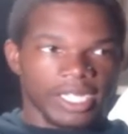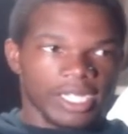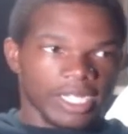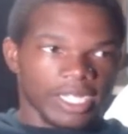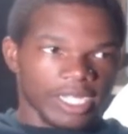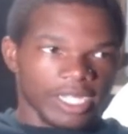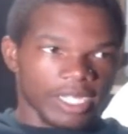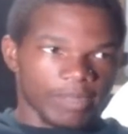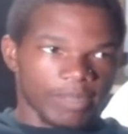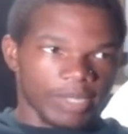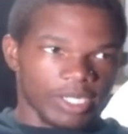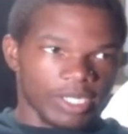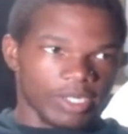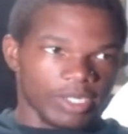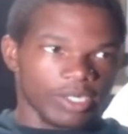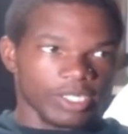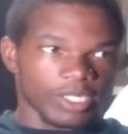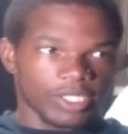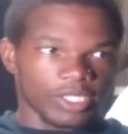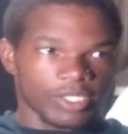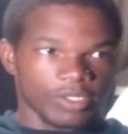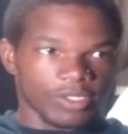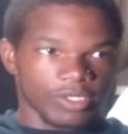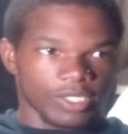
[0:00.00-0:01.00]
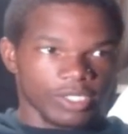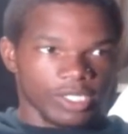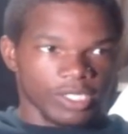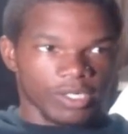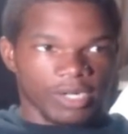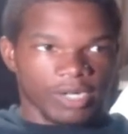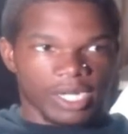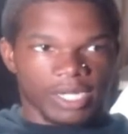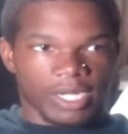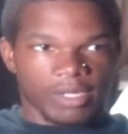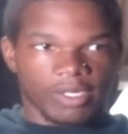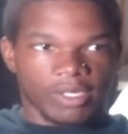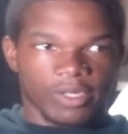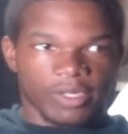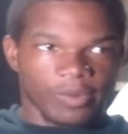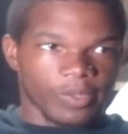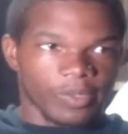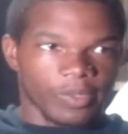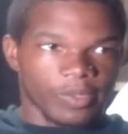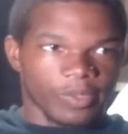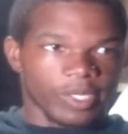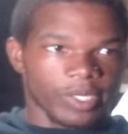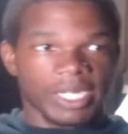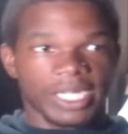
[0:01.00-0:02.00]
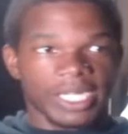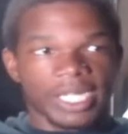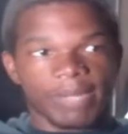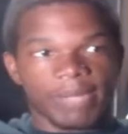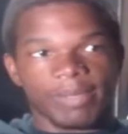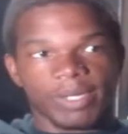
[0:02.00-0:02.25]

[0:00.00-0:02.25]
Got my dirty shoes in the ground. Don't worry about that.